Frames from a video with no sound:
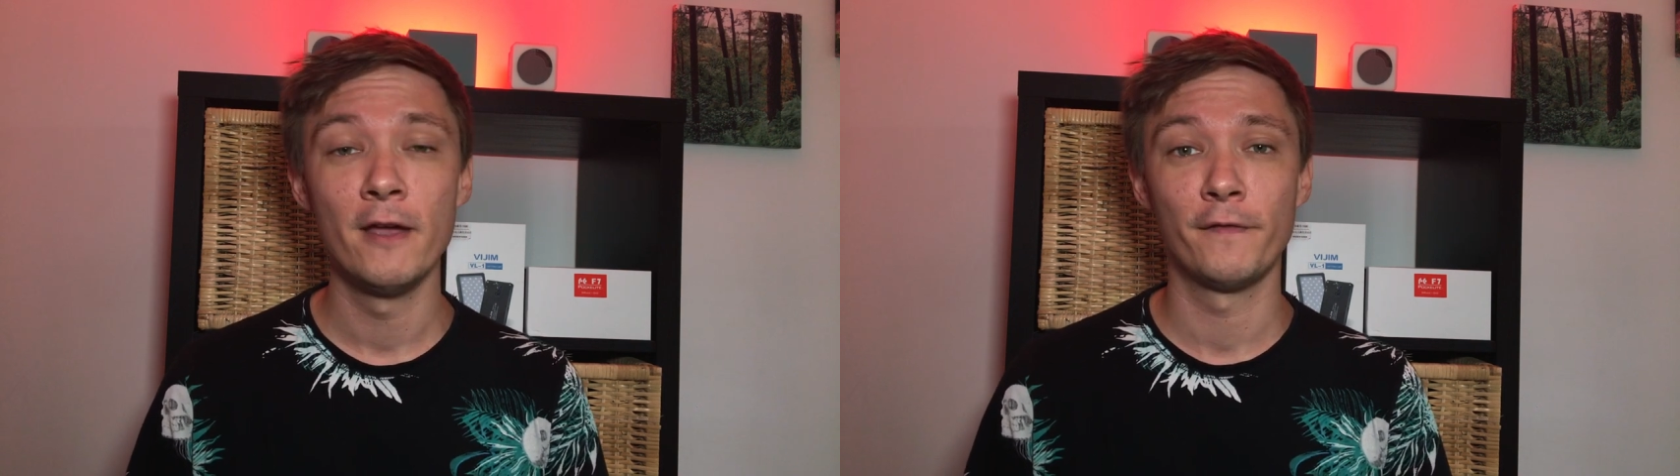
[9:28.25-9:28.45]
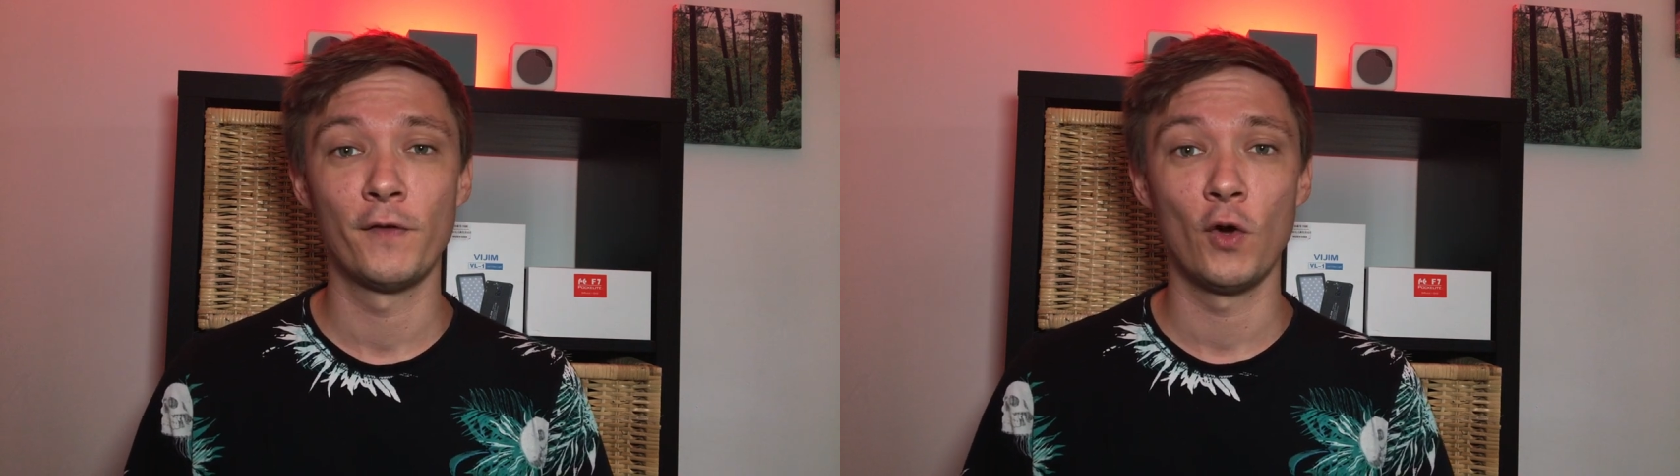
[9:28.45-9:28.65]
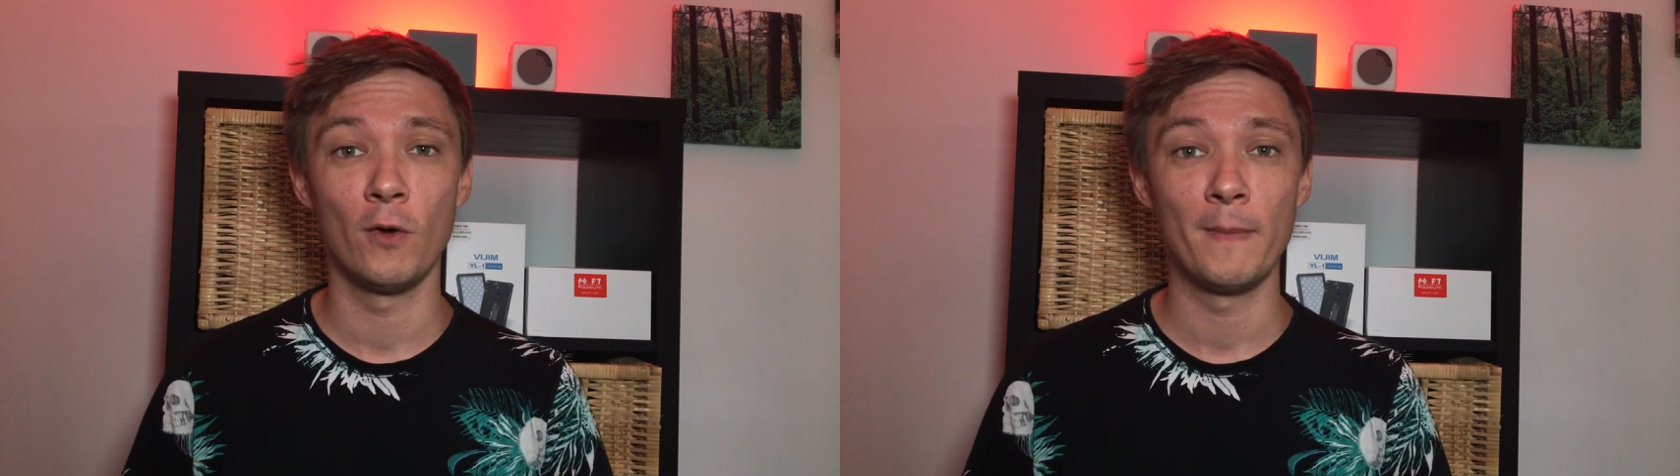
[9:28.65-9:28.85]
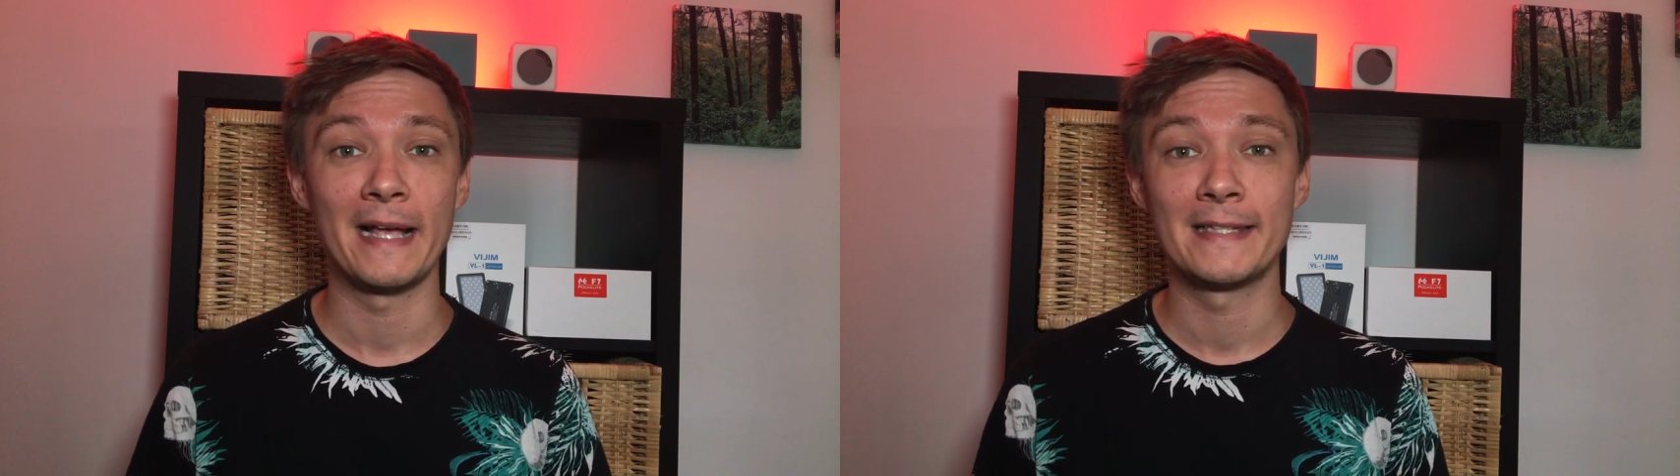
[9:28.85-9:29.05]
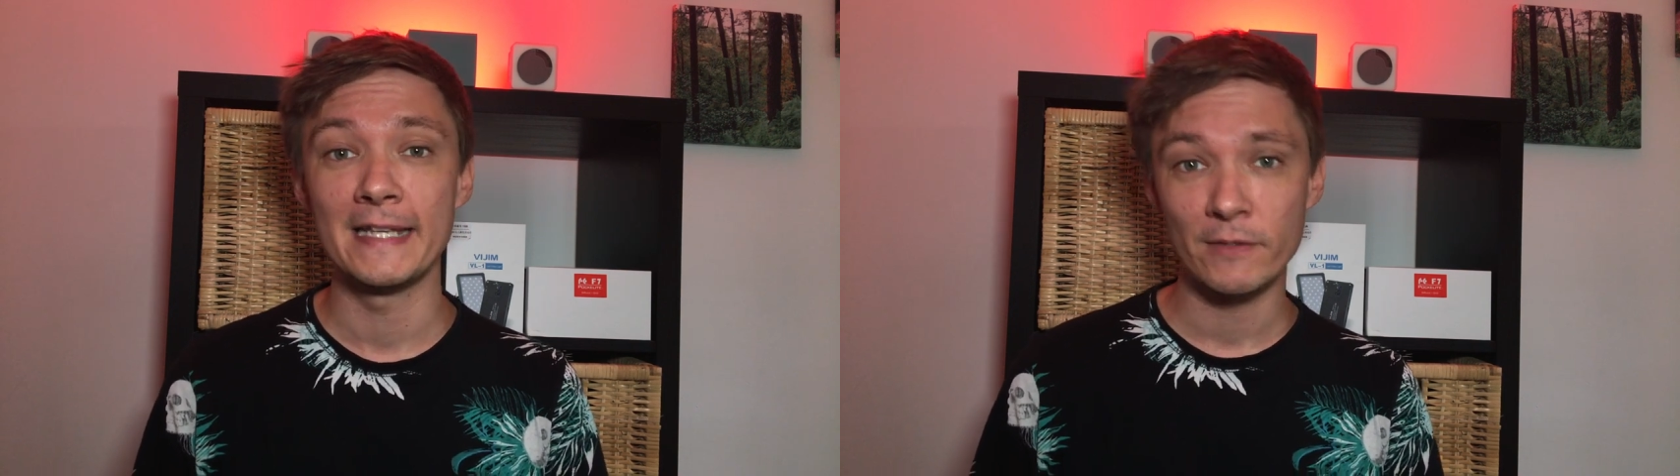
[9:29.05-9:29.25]
from
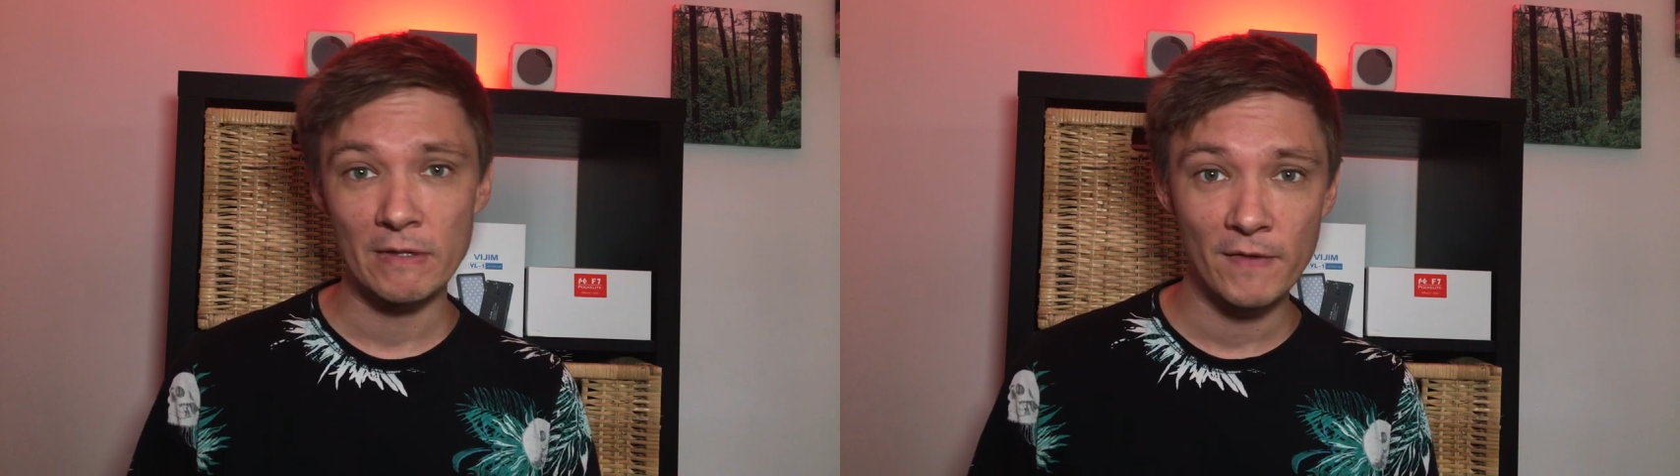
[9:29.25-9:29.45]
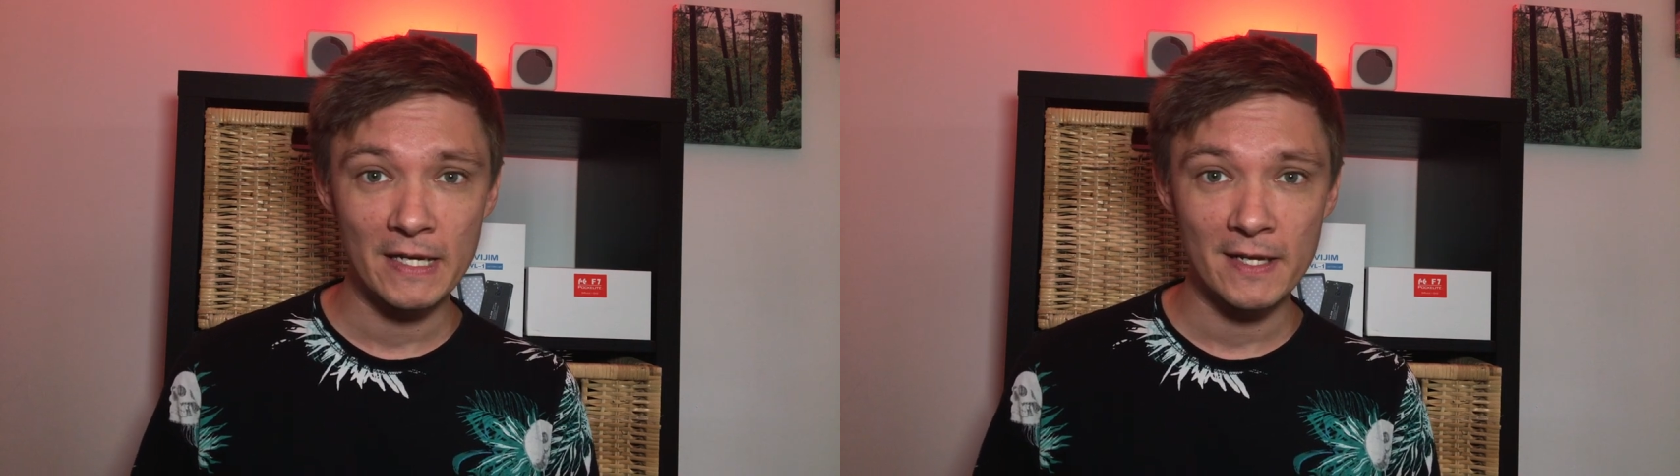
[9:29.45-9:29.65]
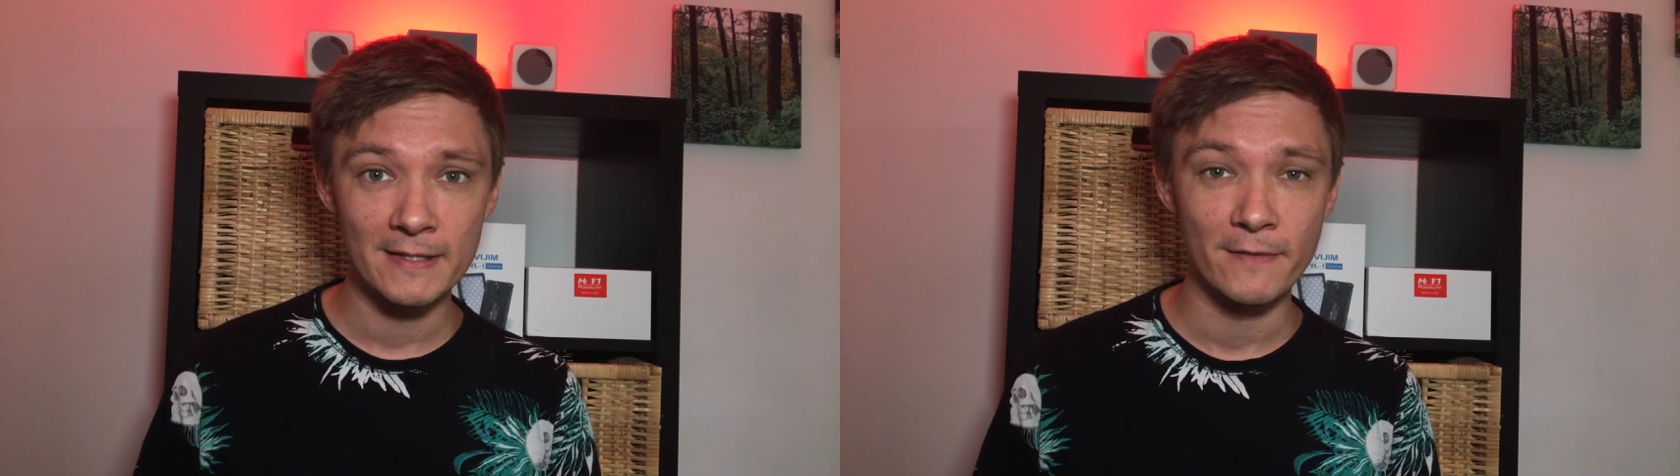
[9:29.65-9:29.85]
accessory videos